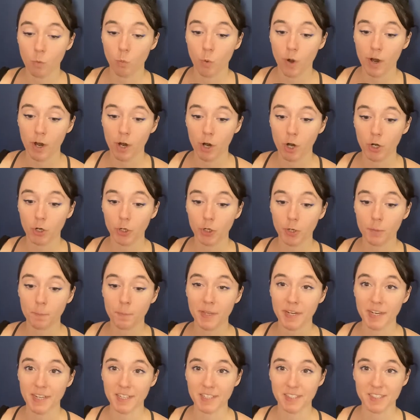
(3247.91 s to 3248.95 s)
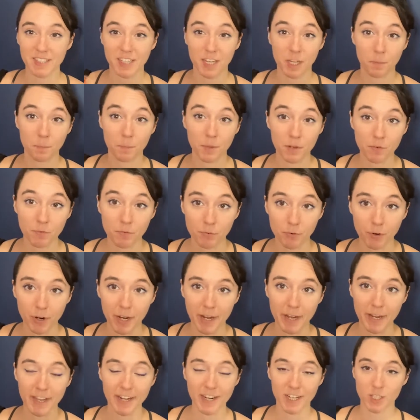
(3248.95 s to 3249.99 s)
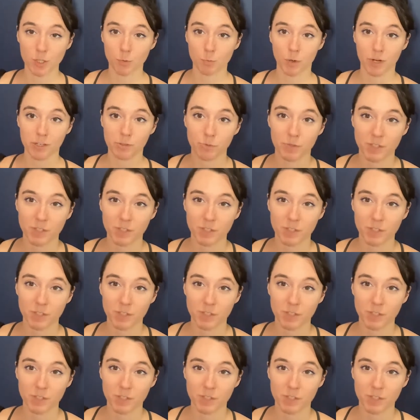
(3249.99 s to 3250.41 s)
where comedians can be free and express